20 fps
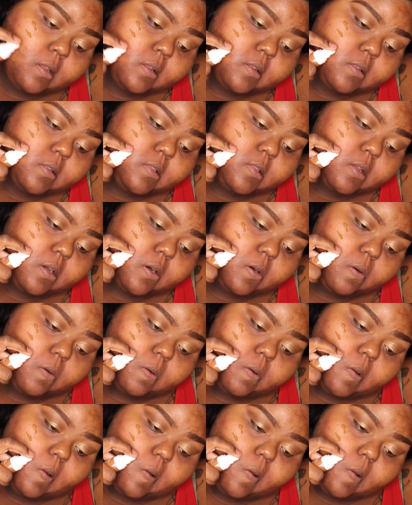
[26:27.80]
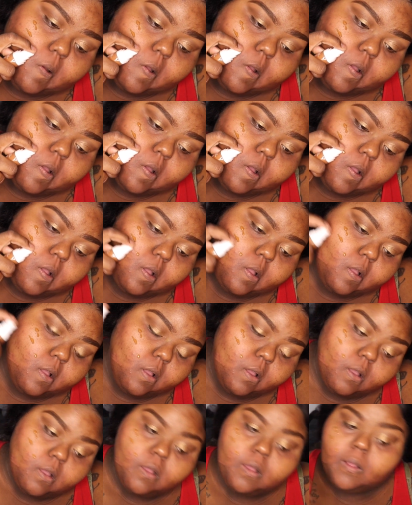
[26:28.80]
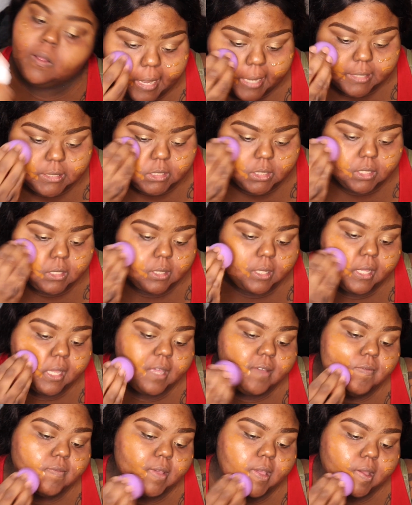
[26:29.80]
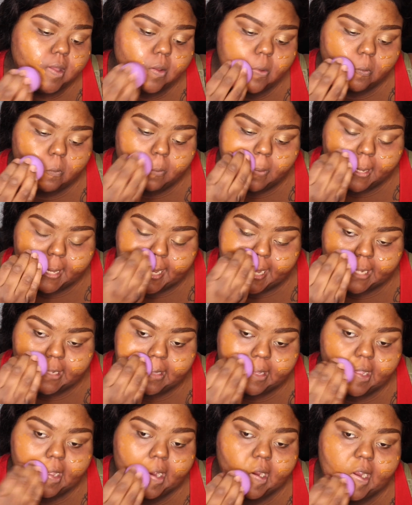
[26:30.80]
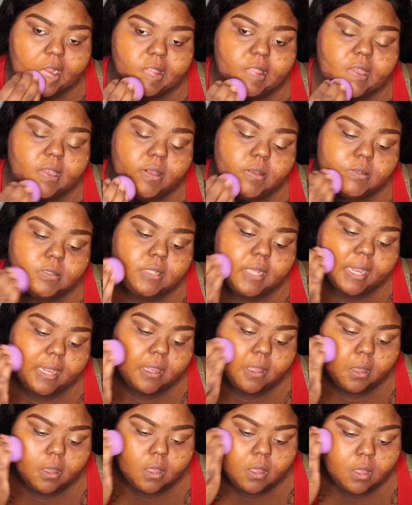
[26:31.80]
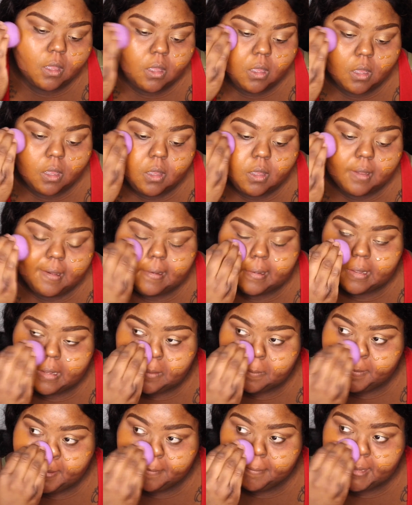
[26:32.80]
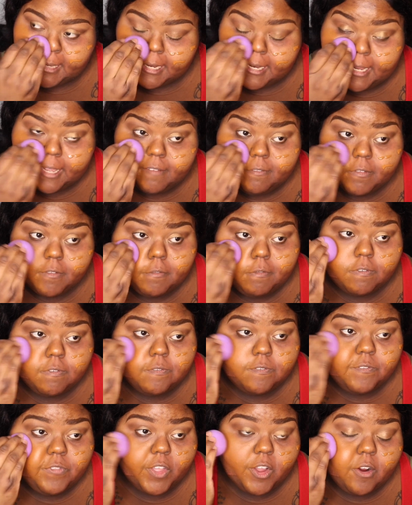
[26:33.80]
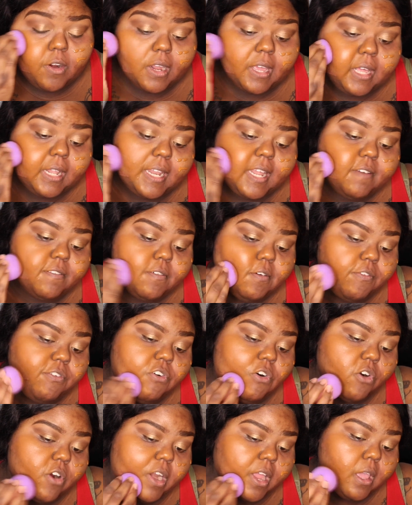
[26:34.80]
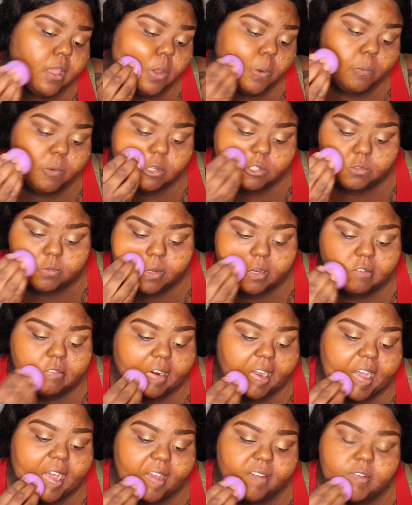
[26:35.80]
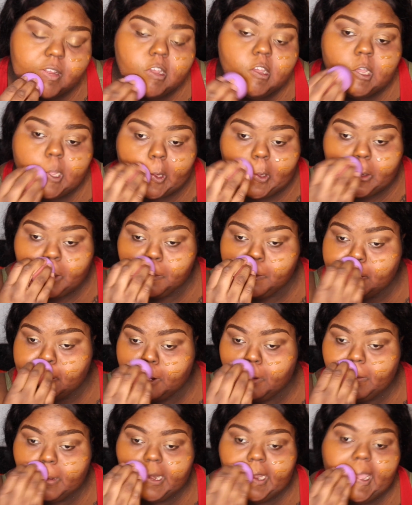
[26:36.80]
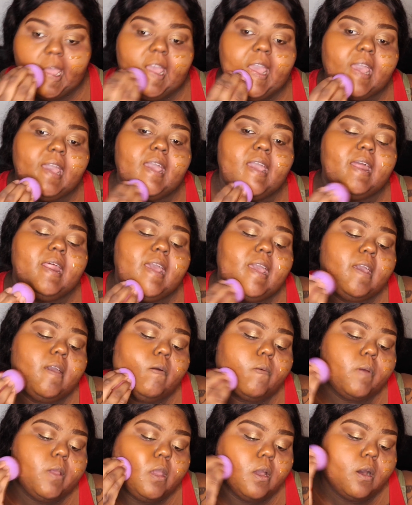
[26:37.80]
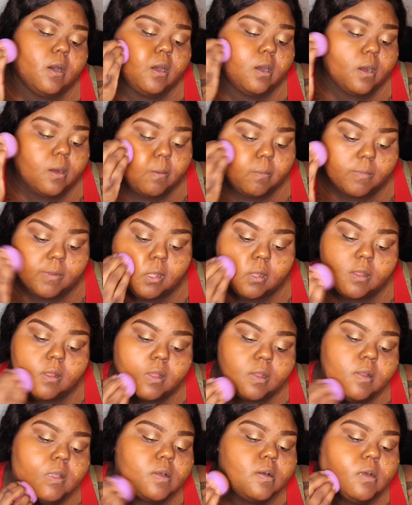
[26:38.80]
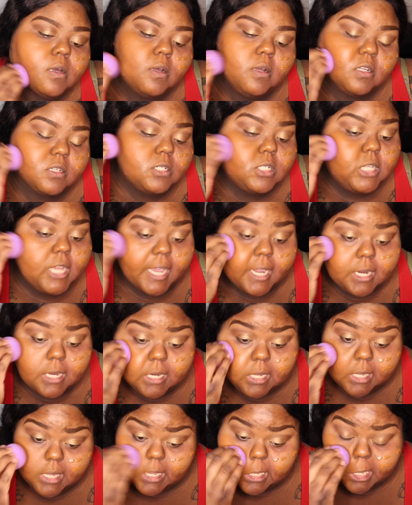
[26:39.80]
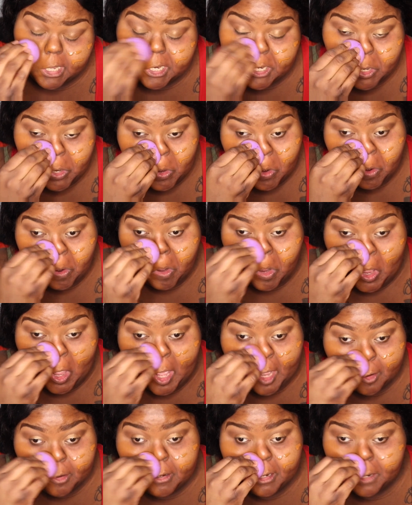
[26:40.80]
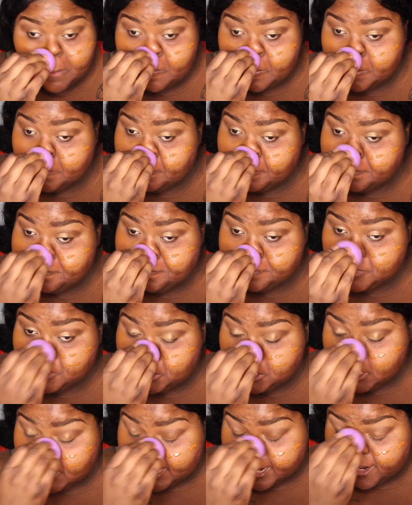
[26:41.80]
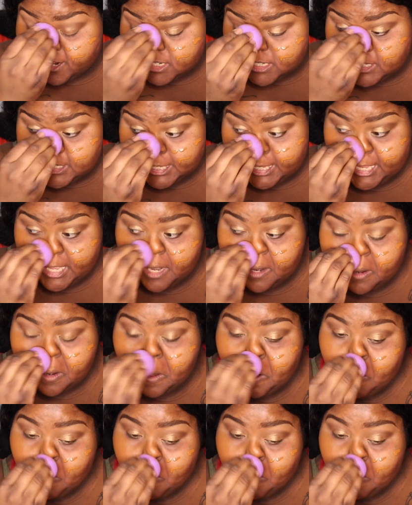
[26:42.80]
So got to the event. We got there, I think it was like maybe 11:30, 11:40 once we arrived, and so we just went ahead and we checked in, and then we took our seat,